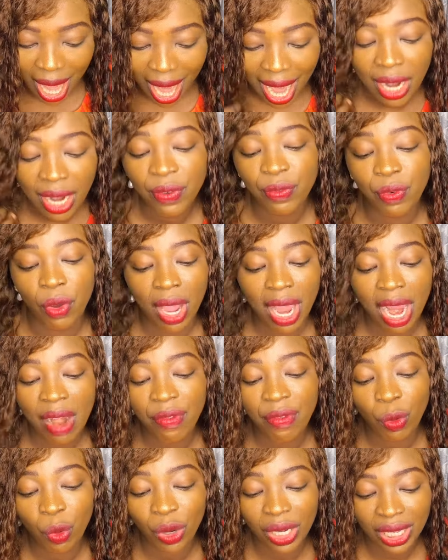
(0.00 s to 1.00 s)
And for
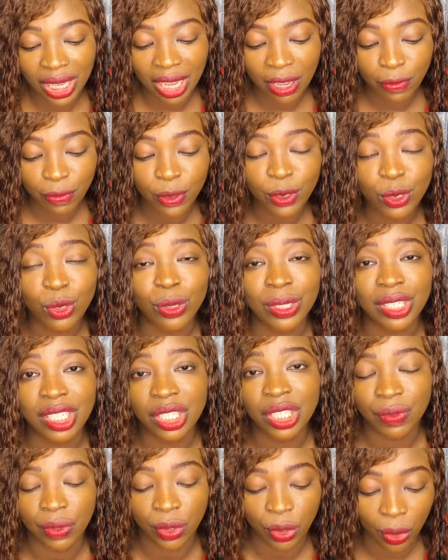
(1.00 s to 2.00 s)
every 1K views on
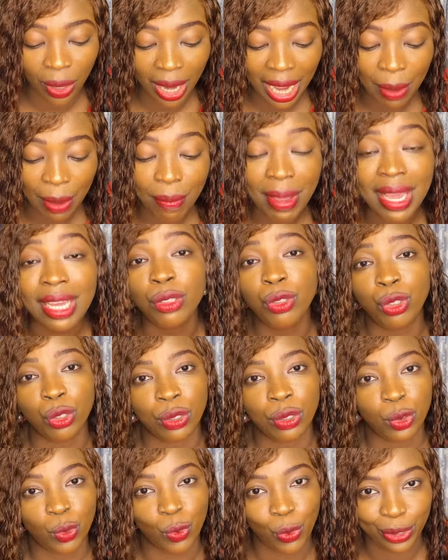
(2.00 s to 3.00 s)
this video, I make
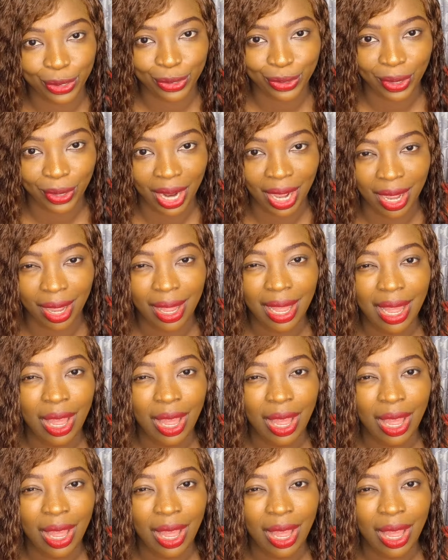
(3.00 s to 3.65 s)
just $1.